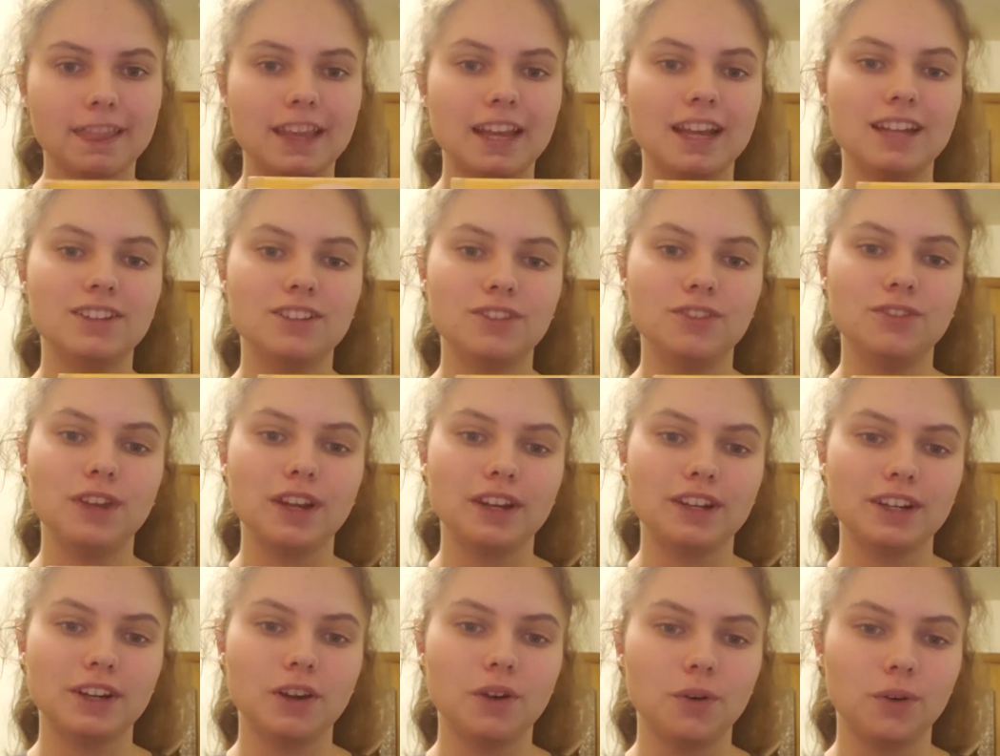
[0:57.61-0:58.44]
It's
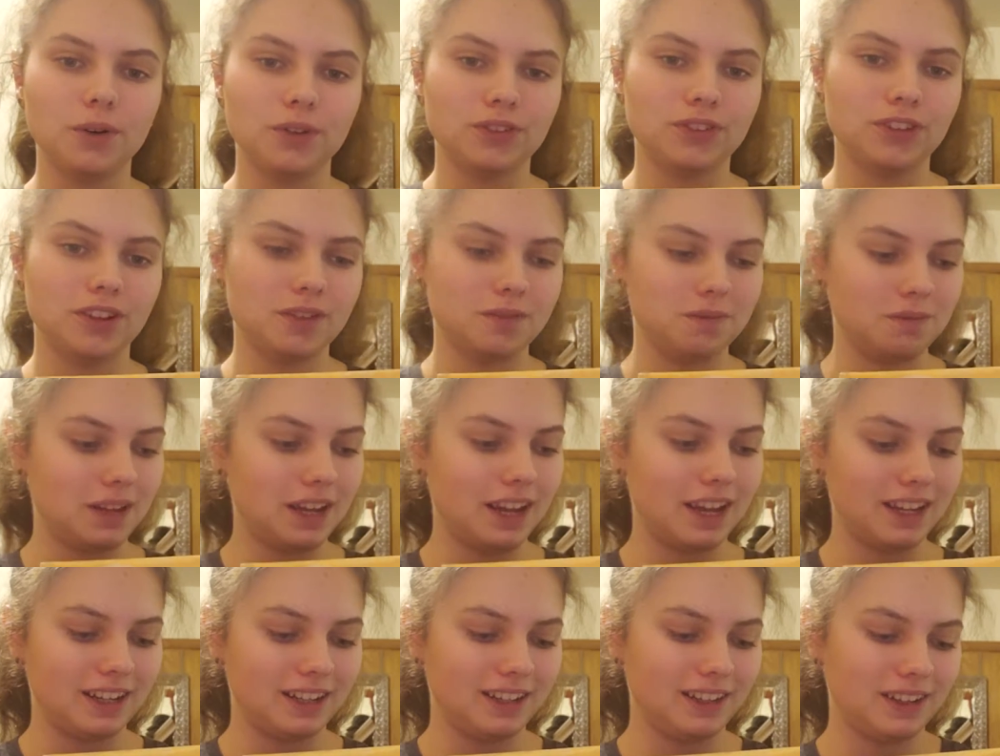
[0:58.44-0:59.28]
very wholesome
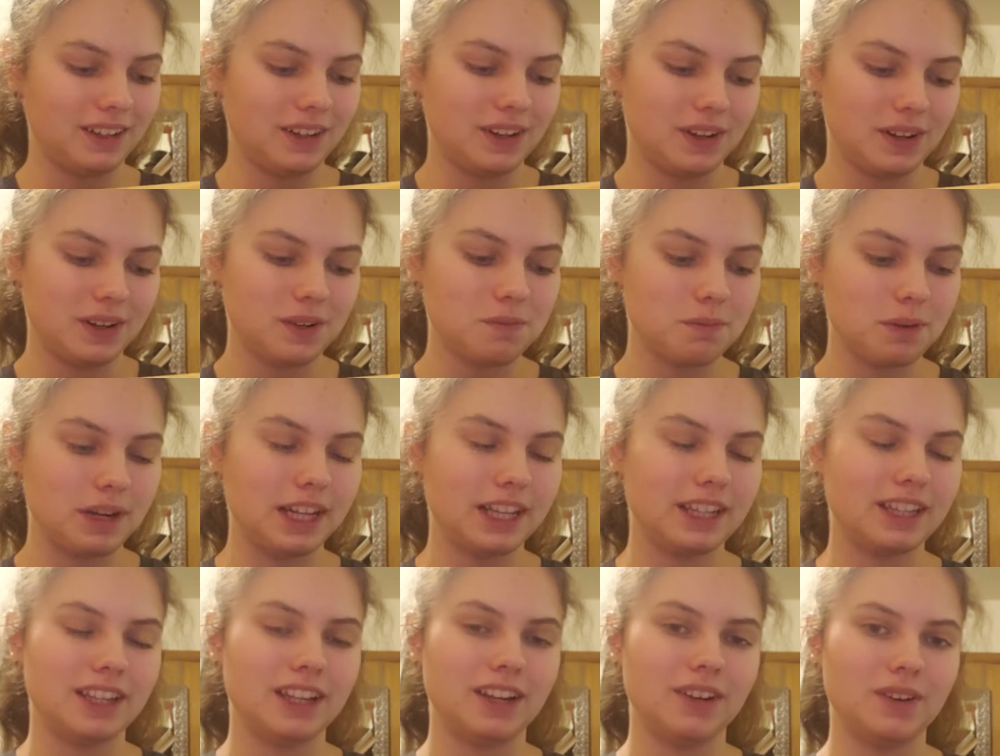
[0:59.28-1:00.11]
and
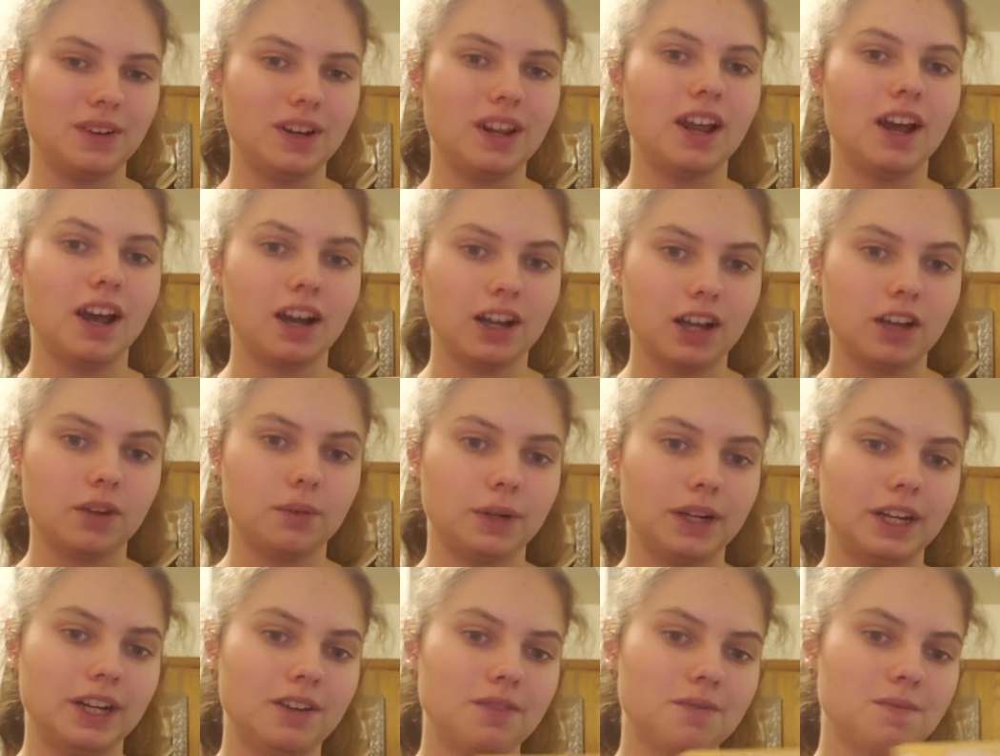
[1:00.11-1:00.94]
pretty cute, a good
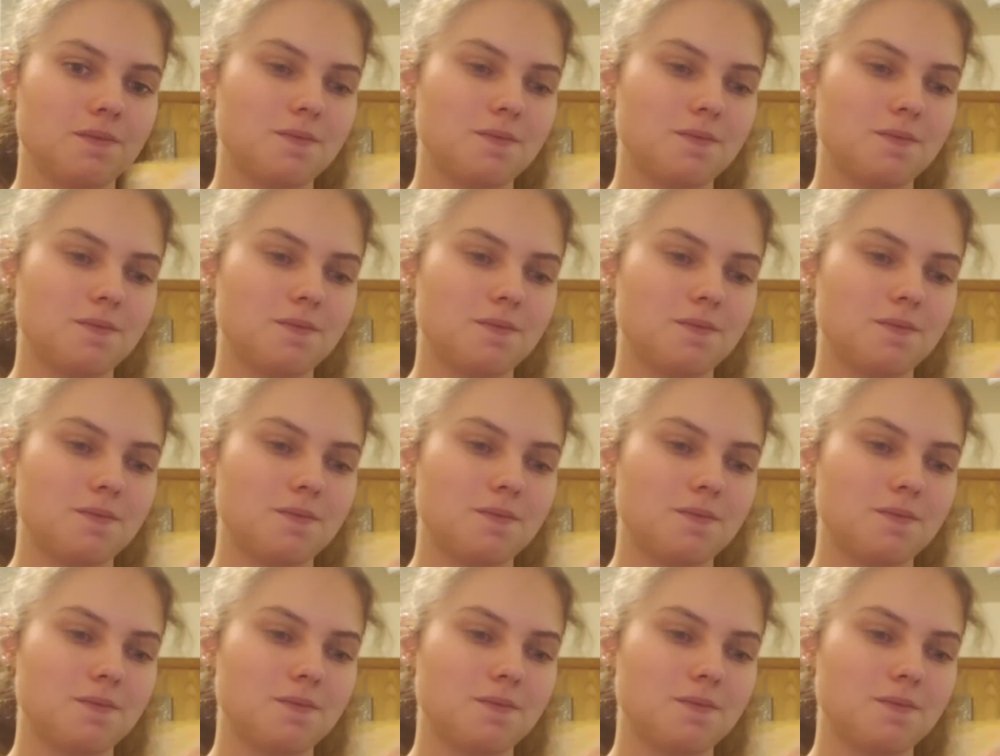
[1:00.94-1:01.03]
read.